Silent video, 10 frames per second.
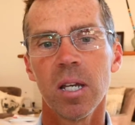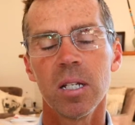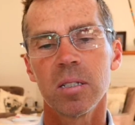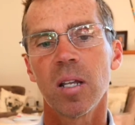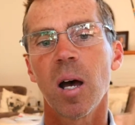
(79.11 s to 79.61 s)

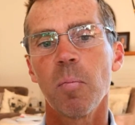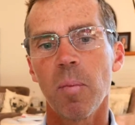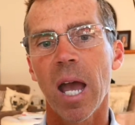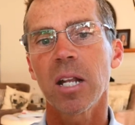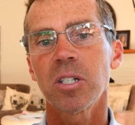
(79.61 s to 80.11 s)
It's not
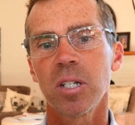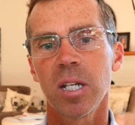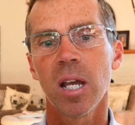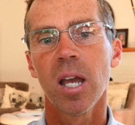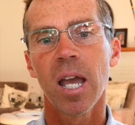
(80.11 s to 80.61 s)

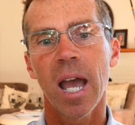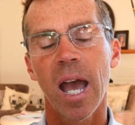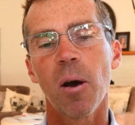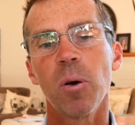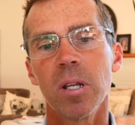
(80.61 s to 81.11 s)
matching
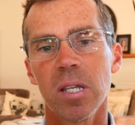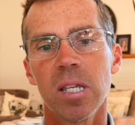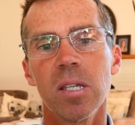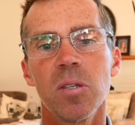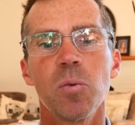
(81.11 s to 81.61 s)
how it
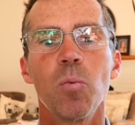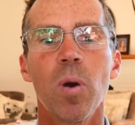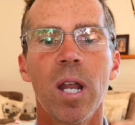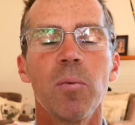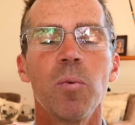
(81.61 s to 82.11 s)
is
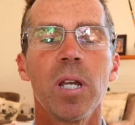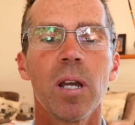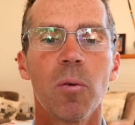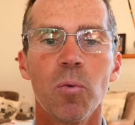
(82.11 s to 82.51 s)
when we